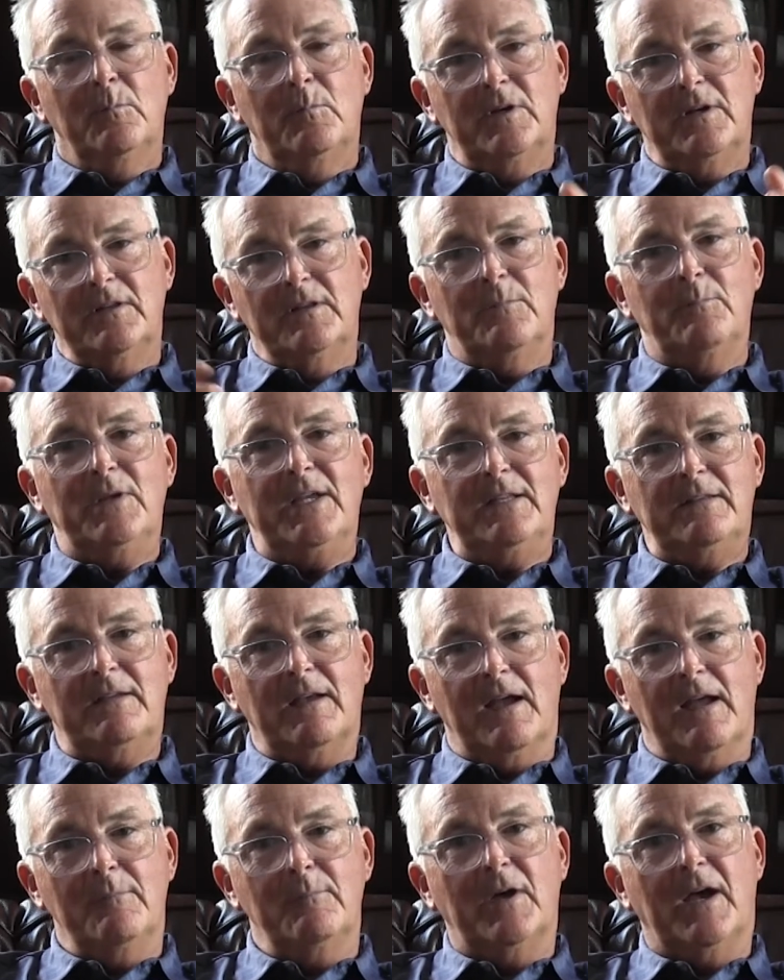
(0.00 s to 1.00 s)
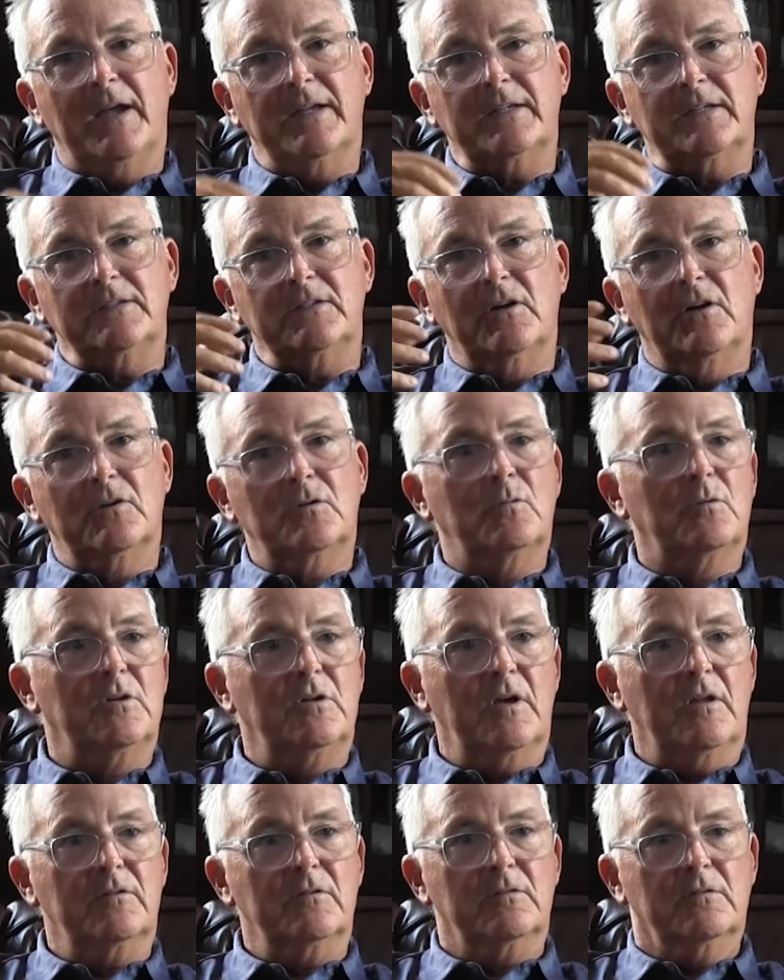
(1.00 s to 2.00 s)
But in the meantime, I can go to
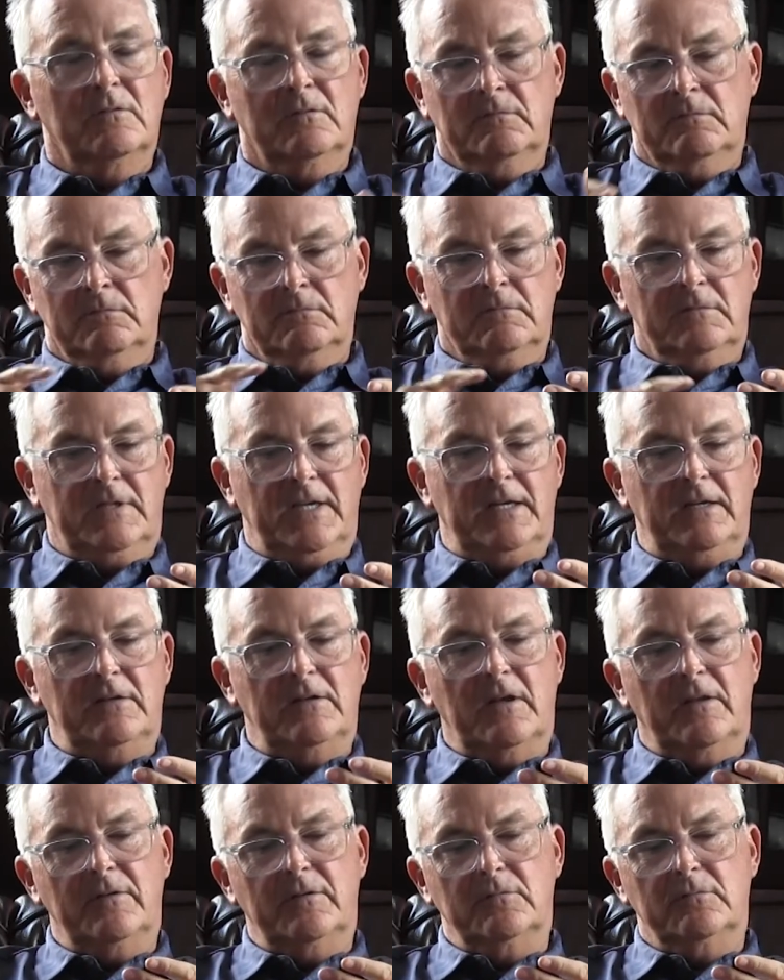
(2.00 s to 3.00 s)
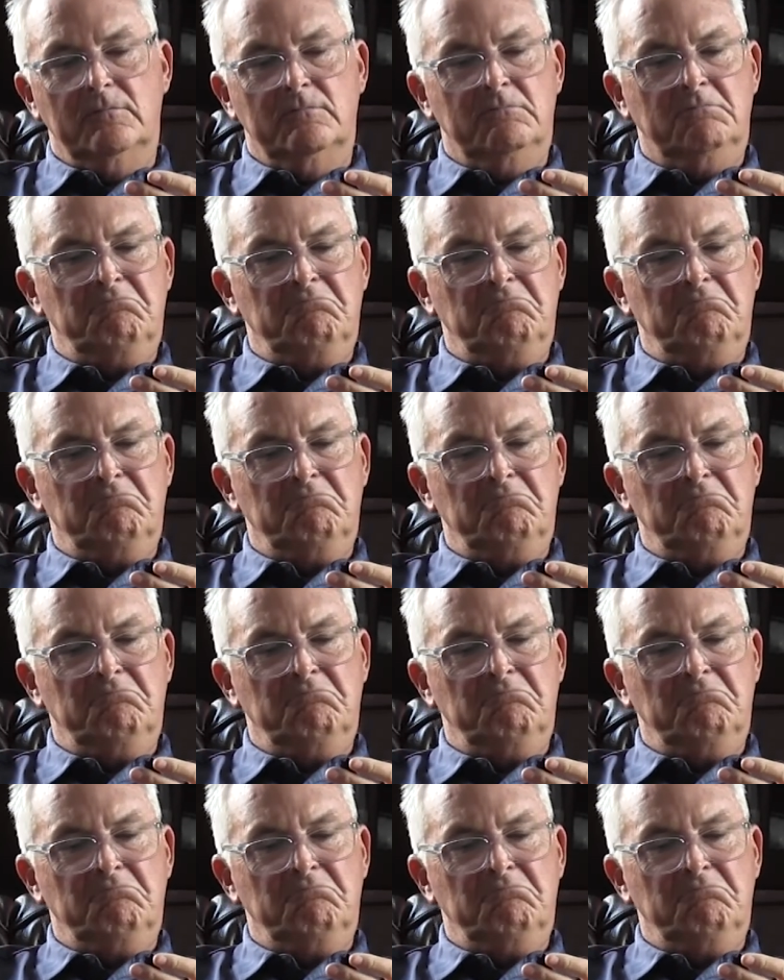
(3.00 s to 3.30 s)
another, get another